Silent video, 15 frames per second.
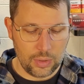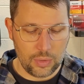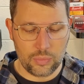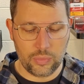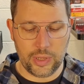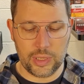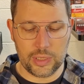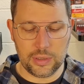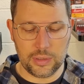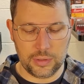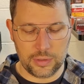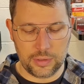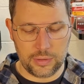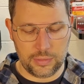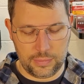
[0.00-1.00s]

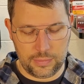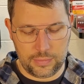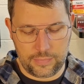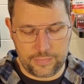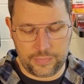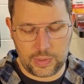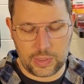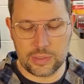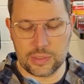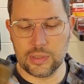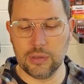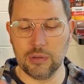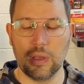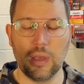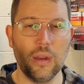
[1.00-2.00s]
regular
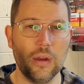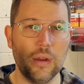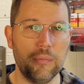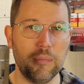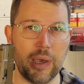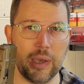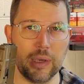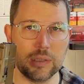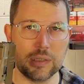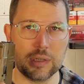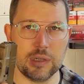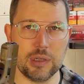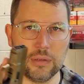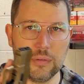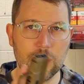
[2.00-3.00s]
concealed carry
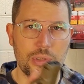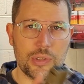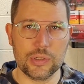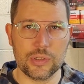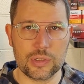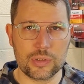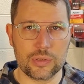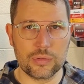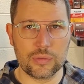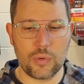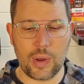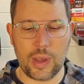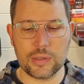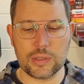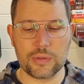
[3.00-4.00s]
magazine, which is
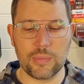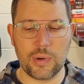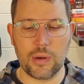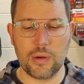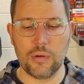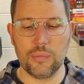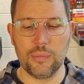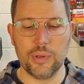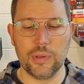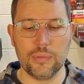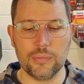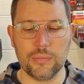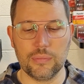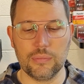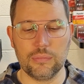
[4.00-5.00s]
quite small,
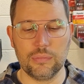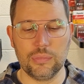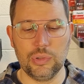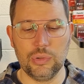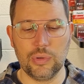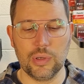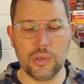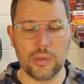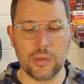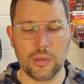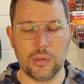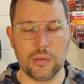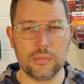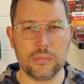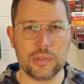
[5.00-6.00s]
but you
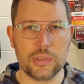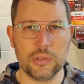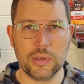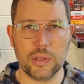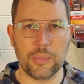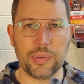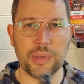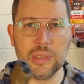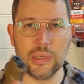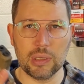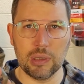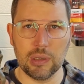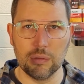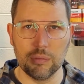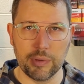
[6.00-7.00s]
can still get a
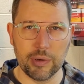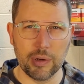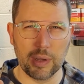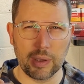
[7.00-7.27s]
pinky on there.